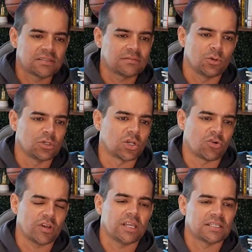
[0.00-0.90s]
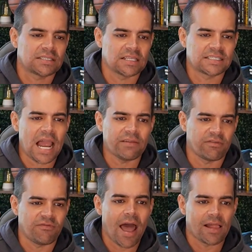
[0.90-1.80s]
to a degree, it's kind of a
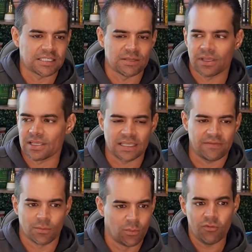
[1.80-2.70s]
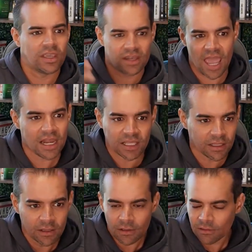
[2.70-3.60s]
fallacy, because like if you're moving into
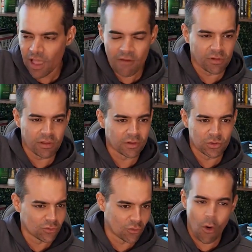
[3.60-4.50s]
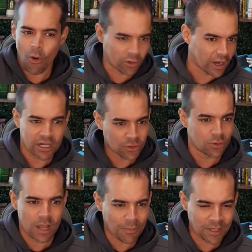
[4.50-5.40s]
any level of a new role or any new
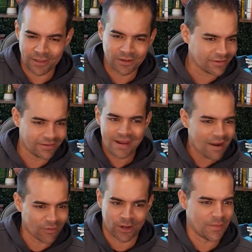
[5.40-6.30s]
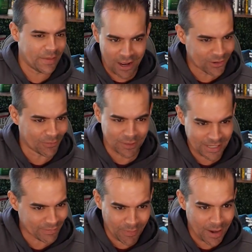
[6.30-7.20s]
company, you're never going to be
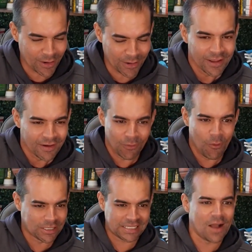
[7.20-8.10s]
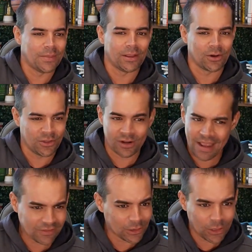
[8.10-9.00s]
100% prepared for what's coming, or you're going to
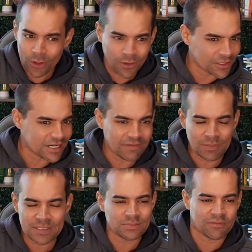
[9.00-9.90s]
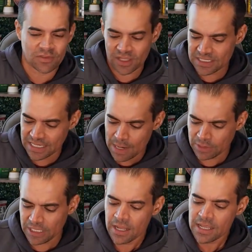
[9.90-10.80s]
have to learn. There's going to have to be some different things that come with
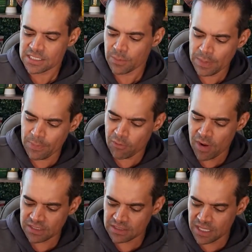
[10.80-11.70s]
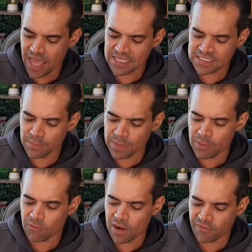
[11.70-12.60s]
that. Some people run to that. Some people
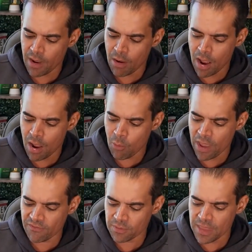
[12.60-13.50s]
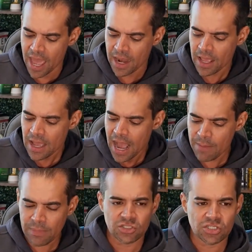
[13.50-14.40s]
run away from that. I'm
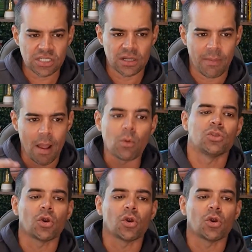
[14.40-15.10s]
interested about when you're